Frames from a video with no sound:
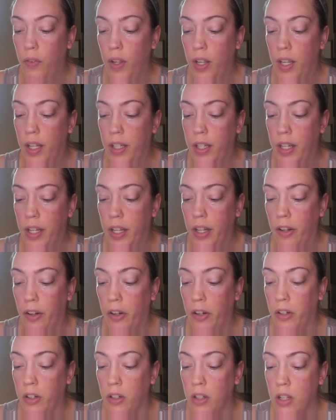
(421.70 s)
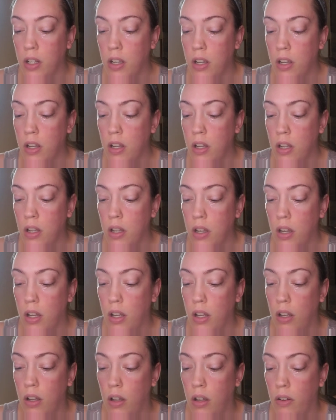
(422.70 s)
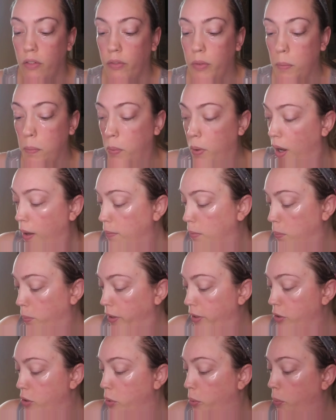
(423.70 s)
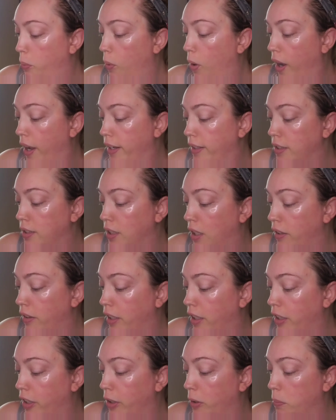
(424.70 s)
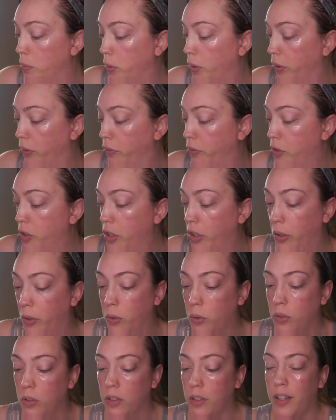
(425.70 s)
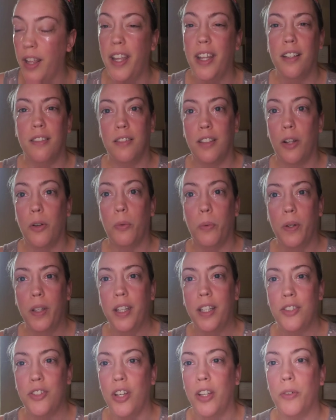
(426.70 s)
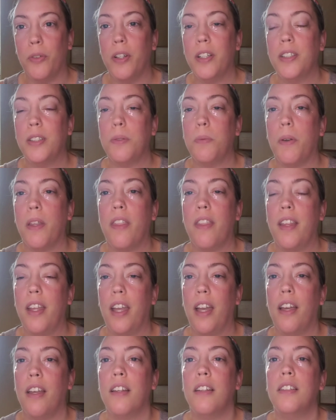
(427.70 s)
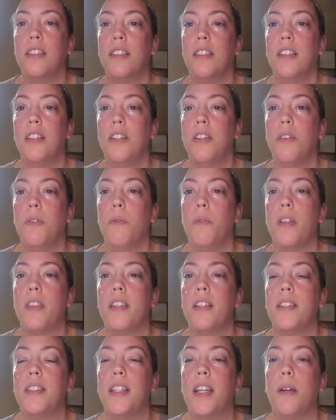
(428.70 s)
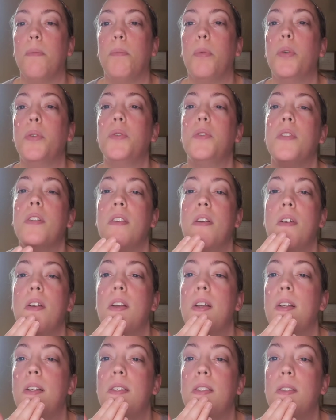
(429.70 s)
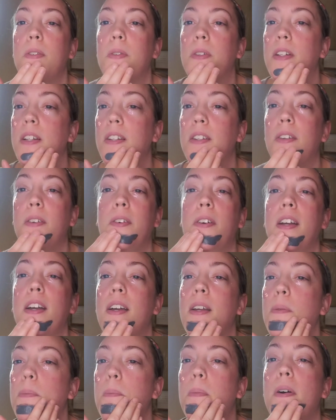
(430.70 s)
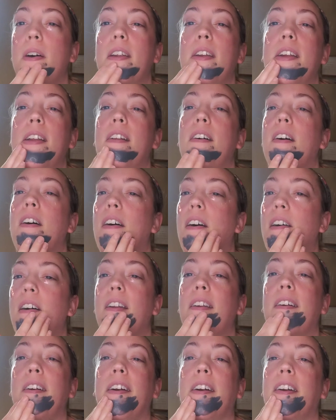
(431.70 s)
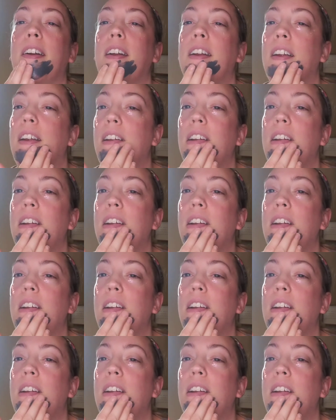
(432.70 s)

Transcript: in here for probably twice on the Clear Proof too. They're really generous with the samples. So we're gonna go ahead and put it on our